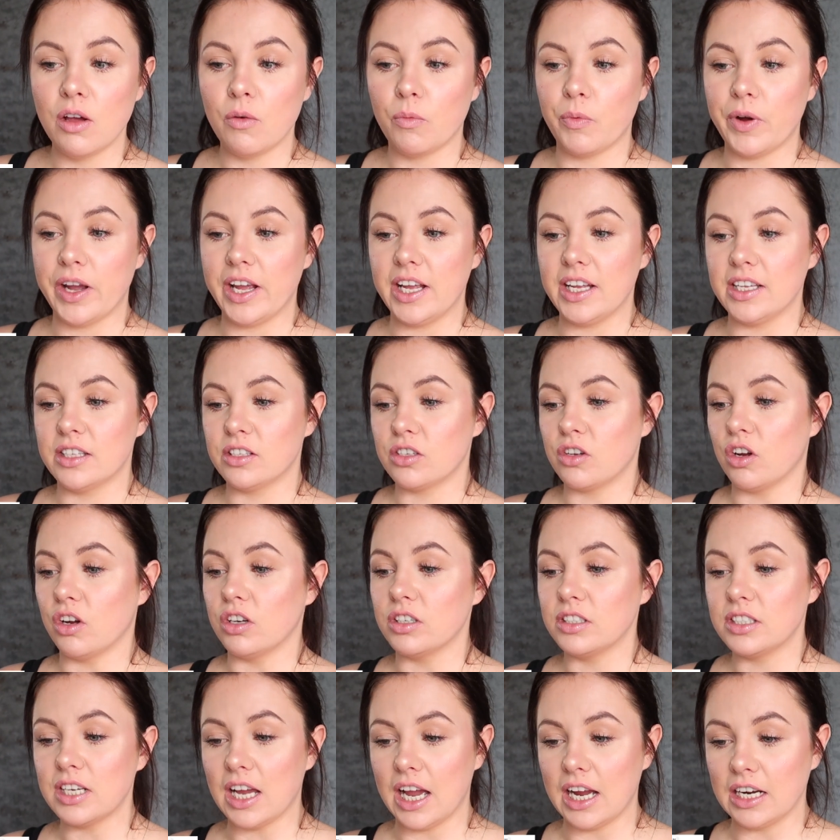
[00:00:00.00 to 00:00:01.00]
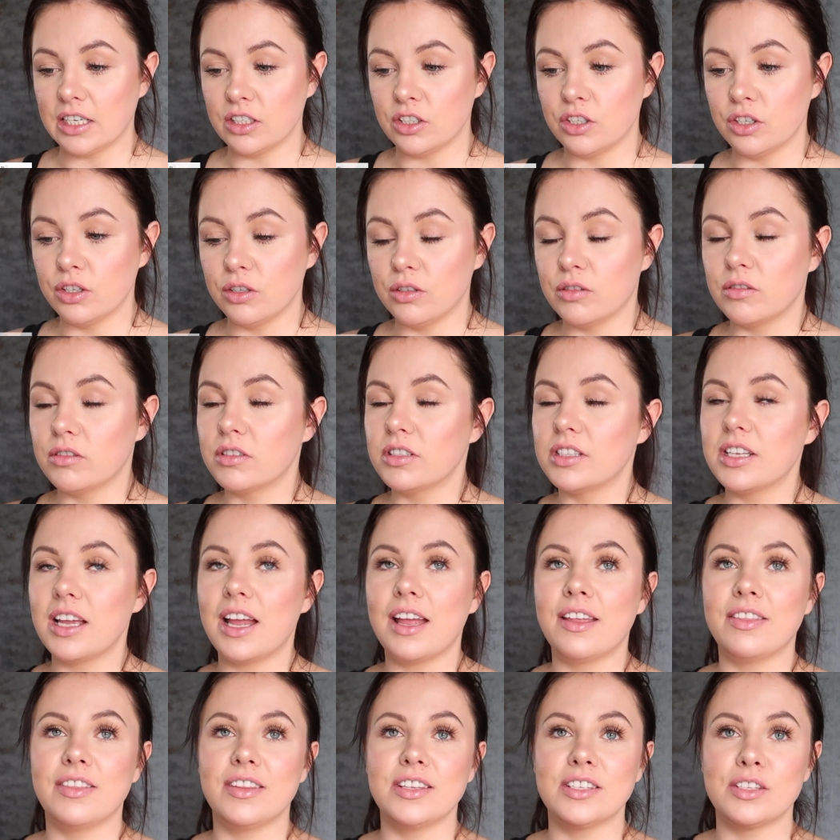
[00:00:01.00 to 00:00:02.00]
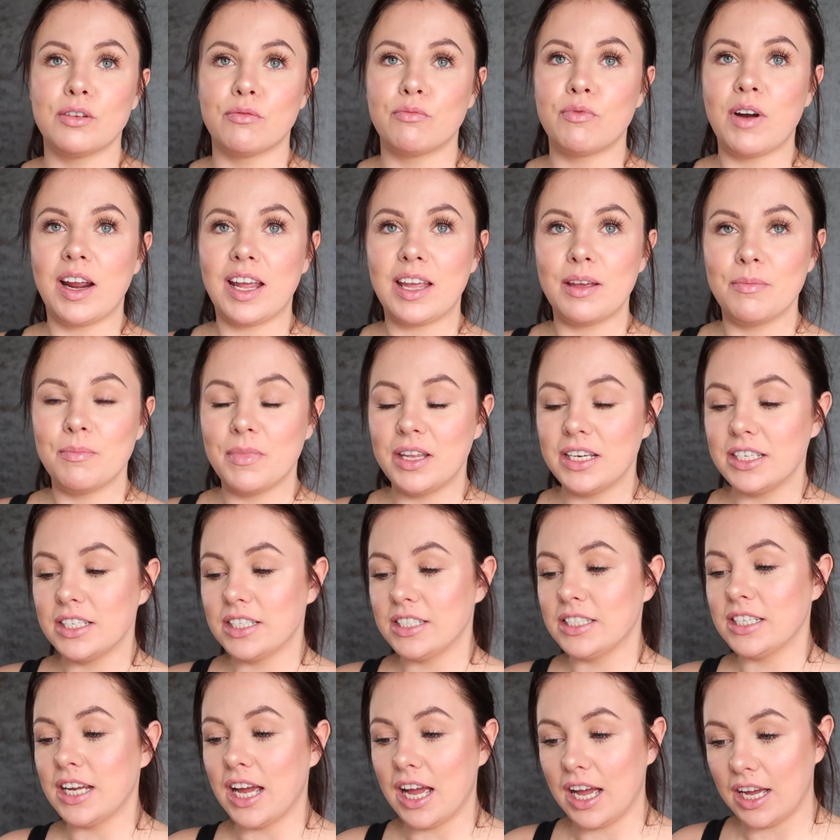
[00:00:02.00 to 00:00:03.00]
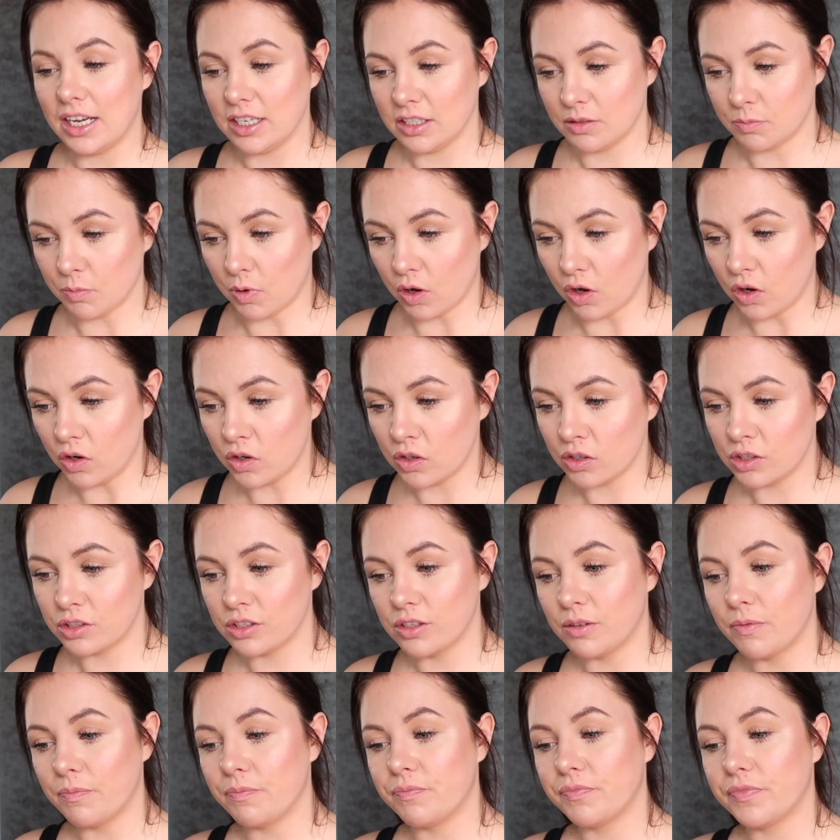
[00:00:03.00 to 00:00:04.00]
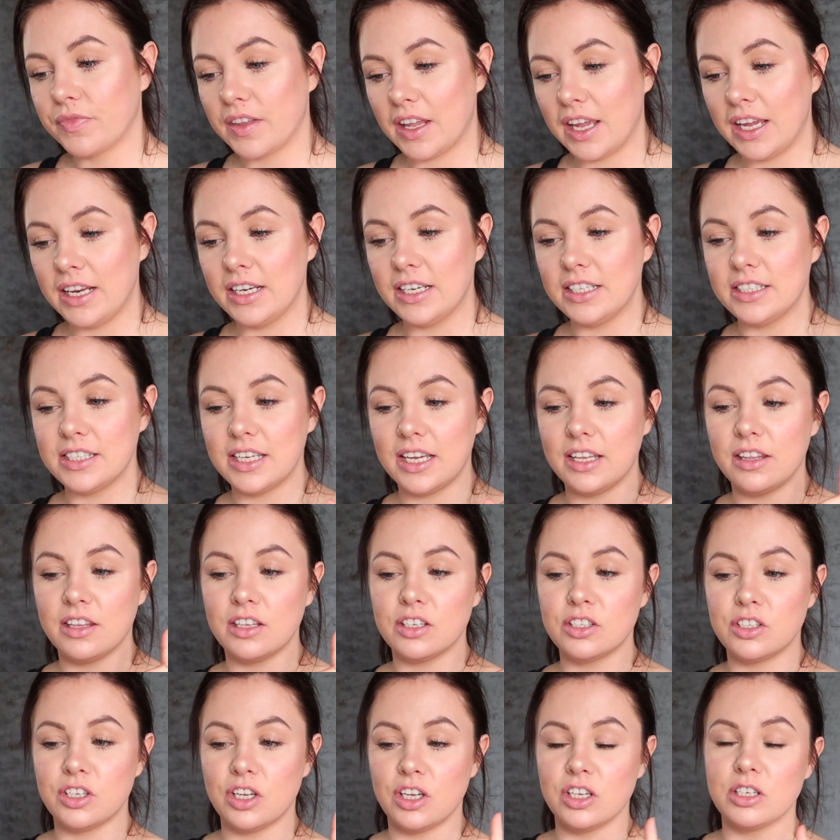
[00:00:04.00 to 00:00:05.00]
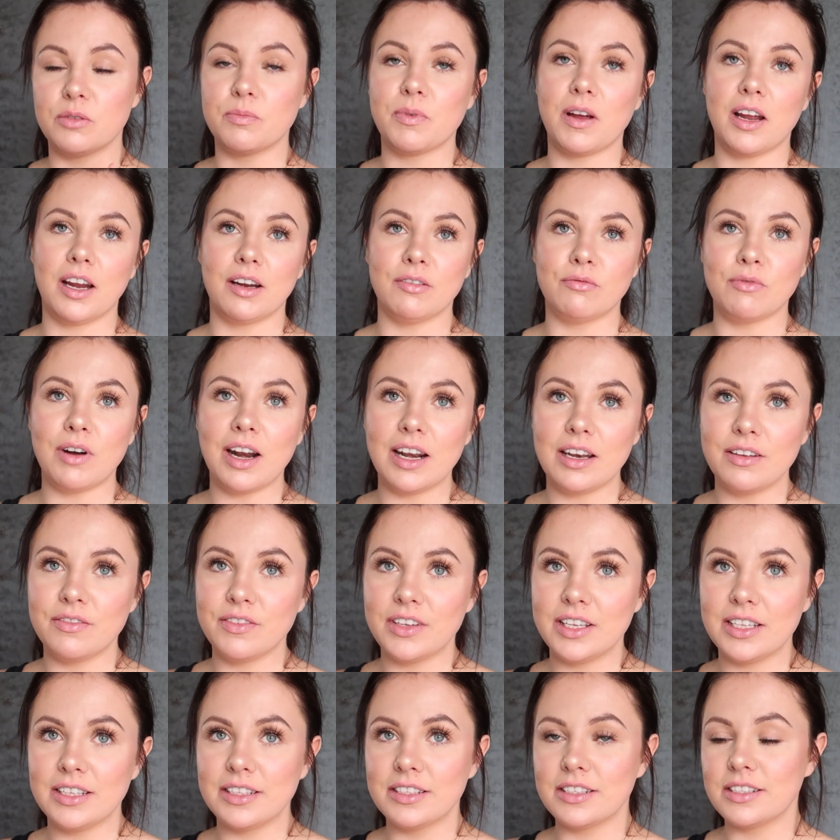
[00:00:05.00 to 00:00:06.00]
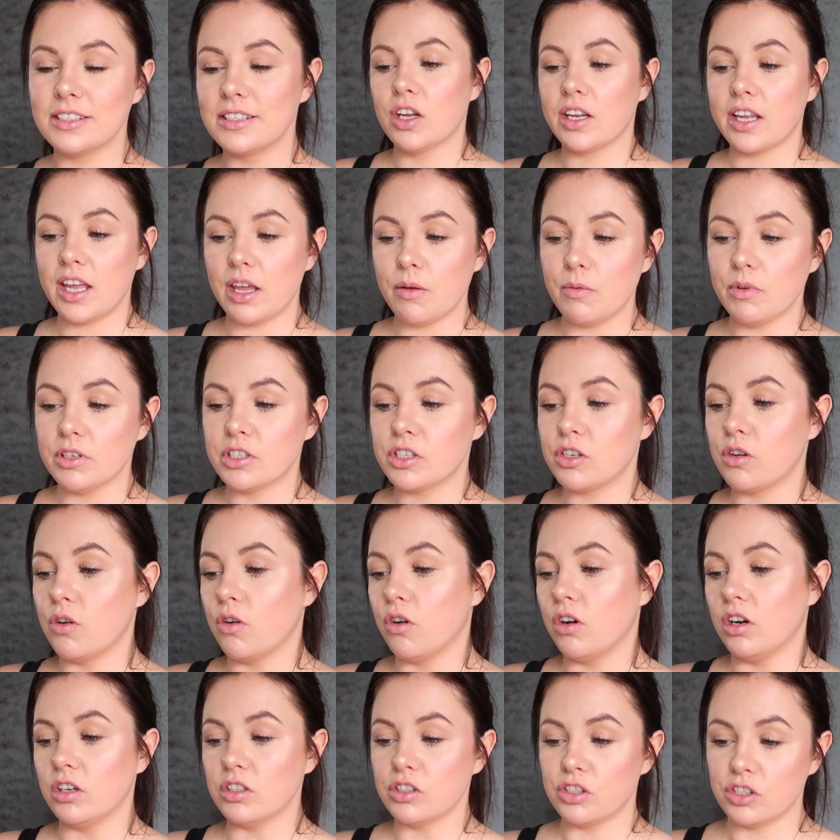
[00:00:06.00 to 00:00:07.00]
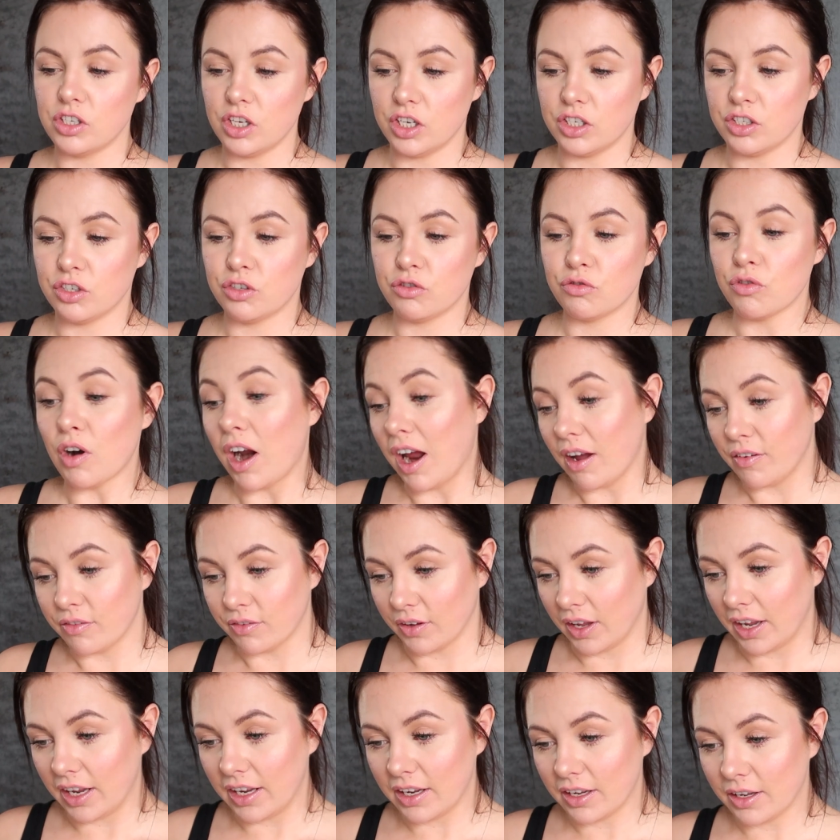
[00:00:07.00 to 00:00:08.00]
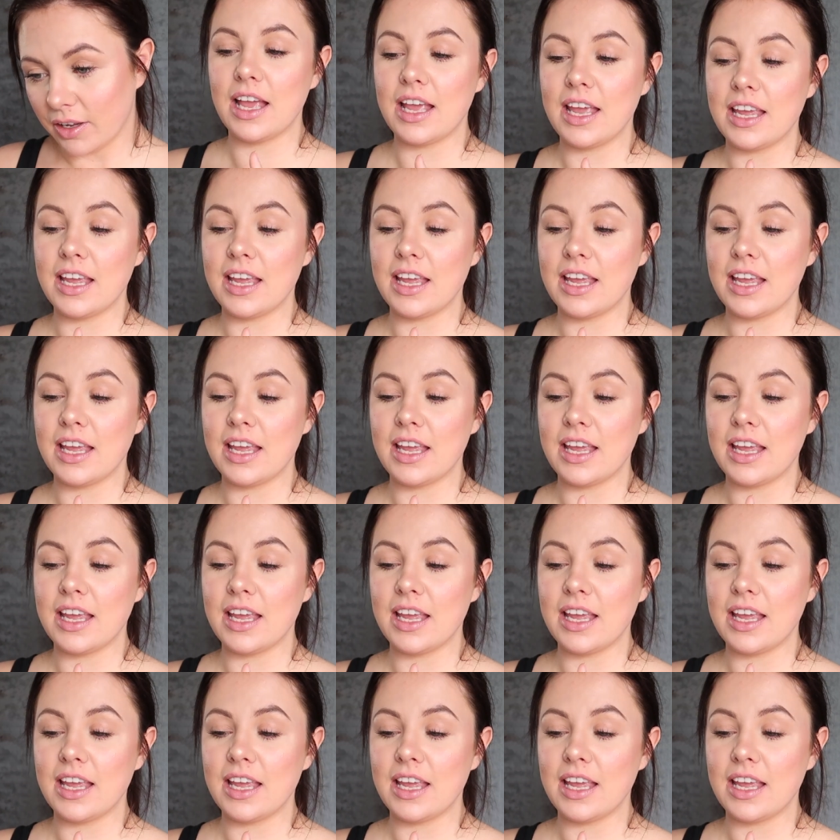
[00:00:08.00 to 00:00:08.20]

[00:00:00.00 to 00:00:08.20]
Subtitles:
where it's got tag tools, and there's a recommended tags box, and it's either search by relevance, keyword score, search traffic.